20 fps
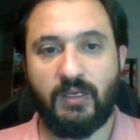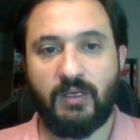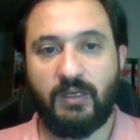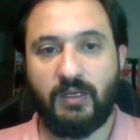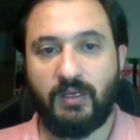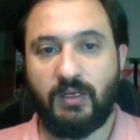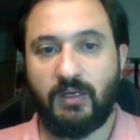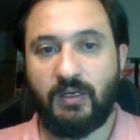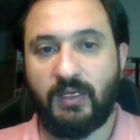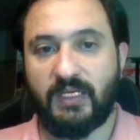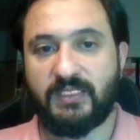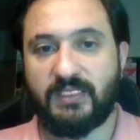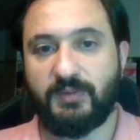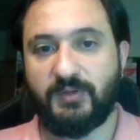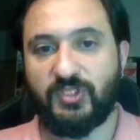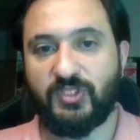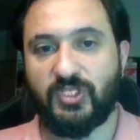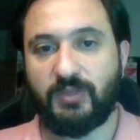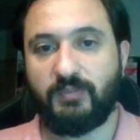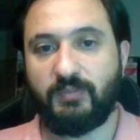
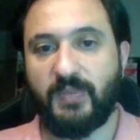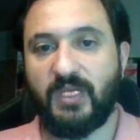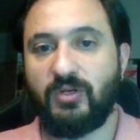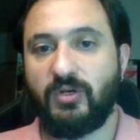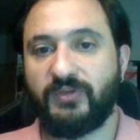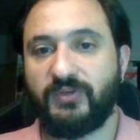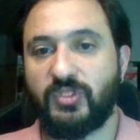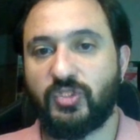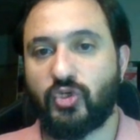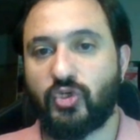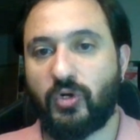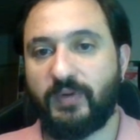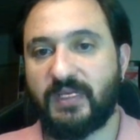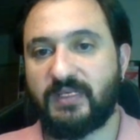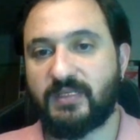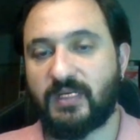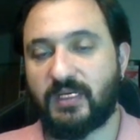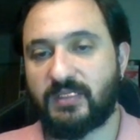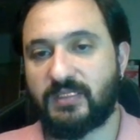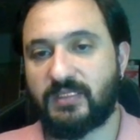Exhibition. Many of the drawings are
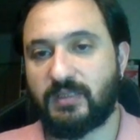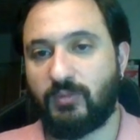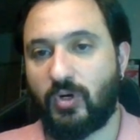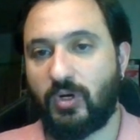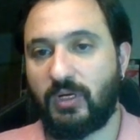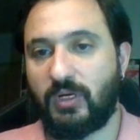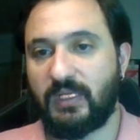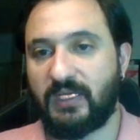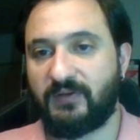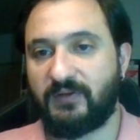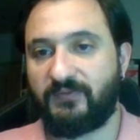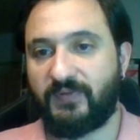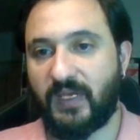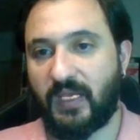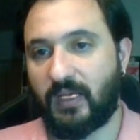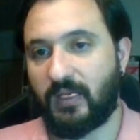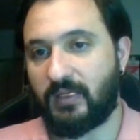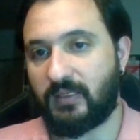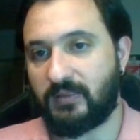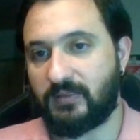small and
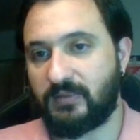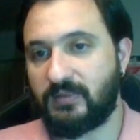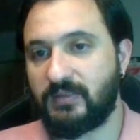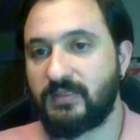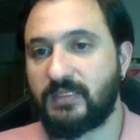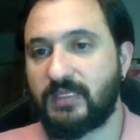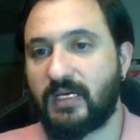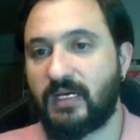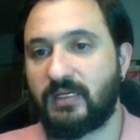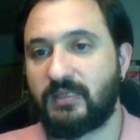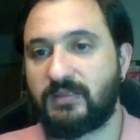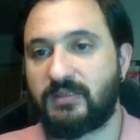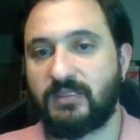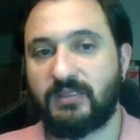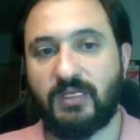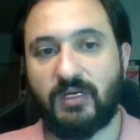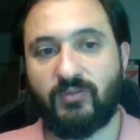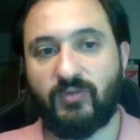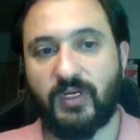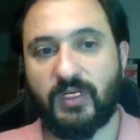faint, and there
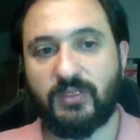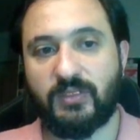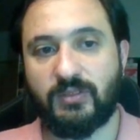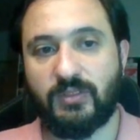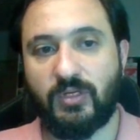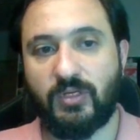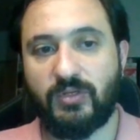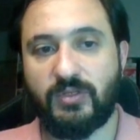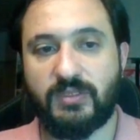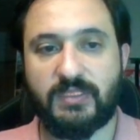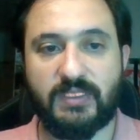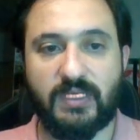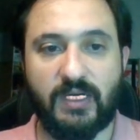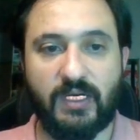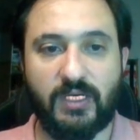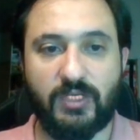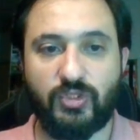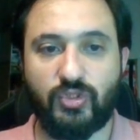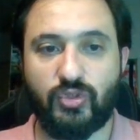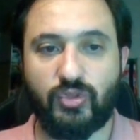are no size
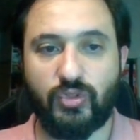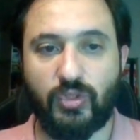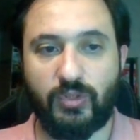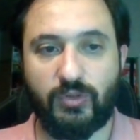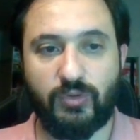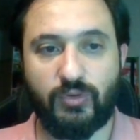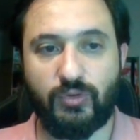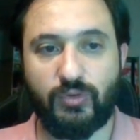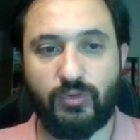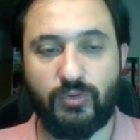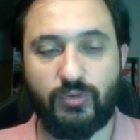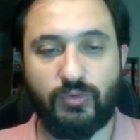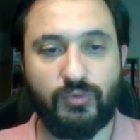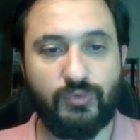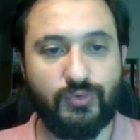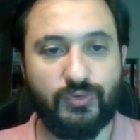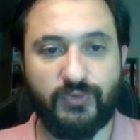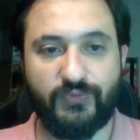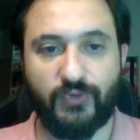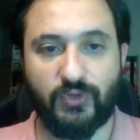shows
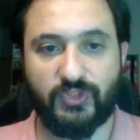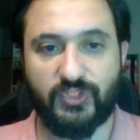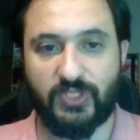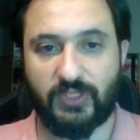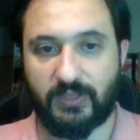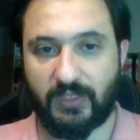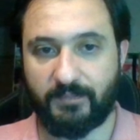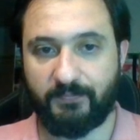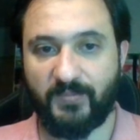for children.